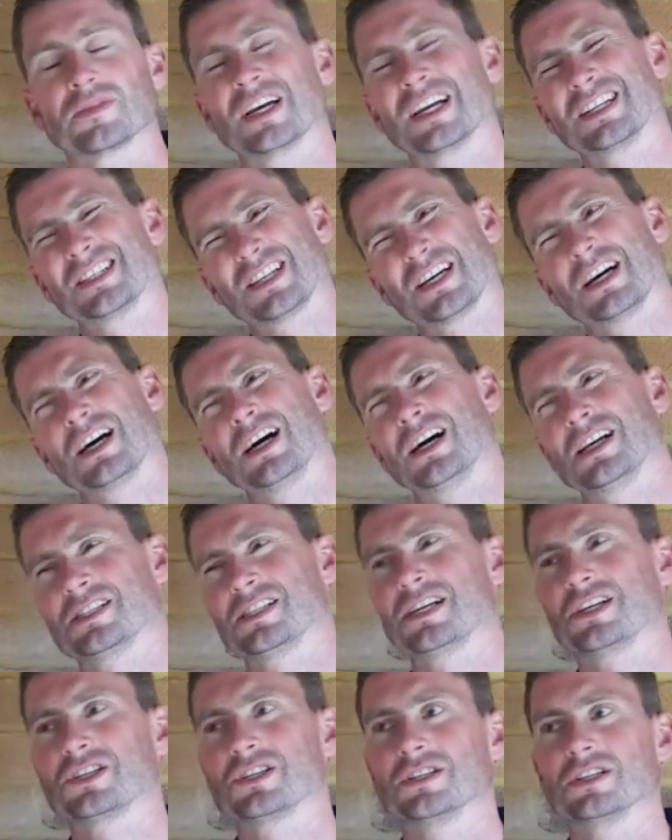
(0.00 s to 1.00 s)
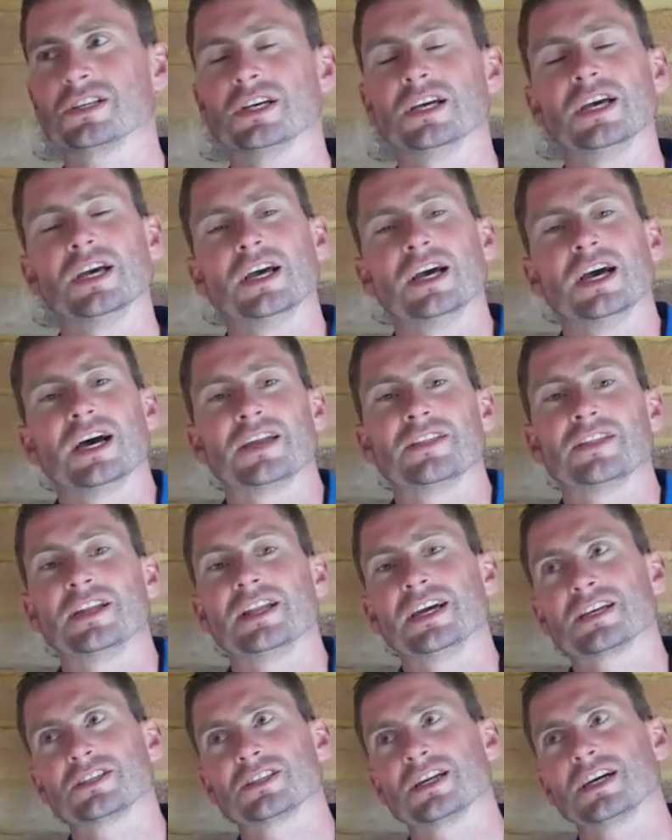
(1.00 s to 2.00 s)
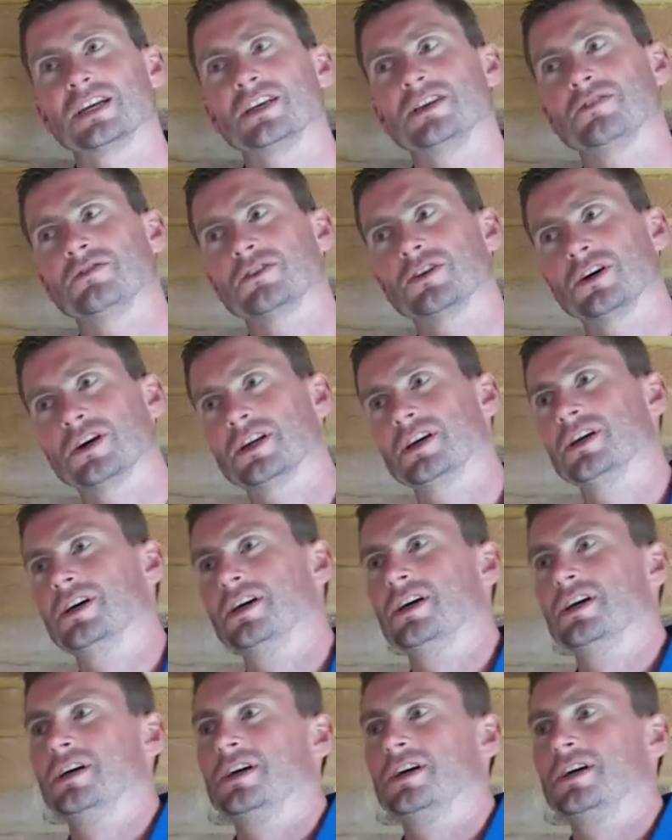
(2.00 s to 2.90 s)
and it's a hard session. And the next day you've got